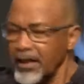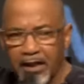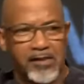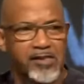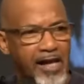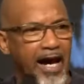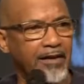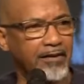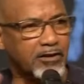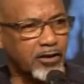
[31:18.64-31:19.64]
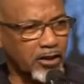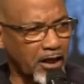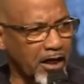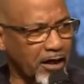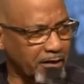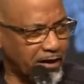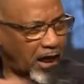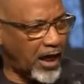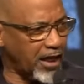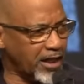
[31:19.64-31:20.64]
inside the
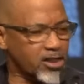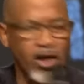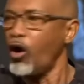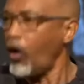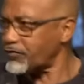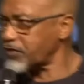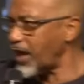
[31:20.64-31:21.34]
cage of the